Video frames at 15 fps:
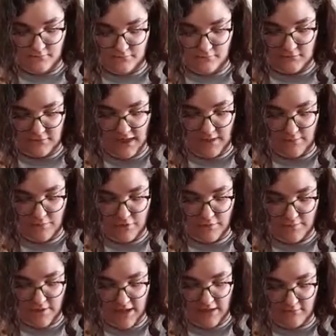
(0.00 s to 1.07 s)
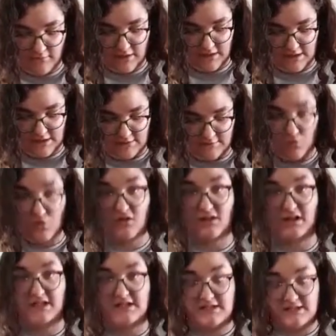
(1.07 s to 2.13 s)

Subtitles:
Tempera paint is more, it's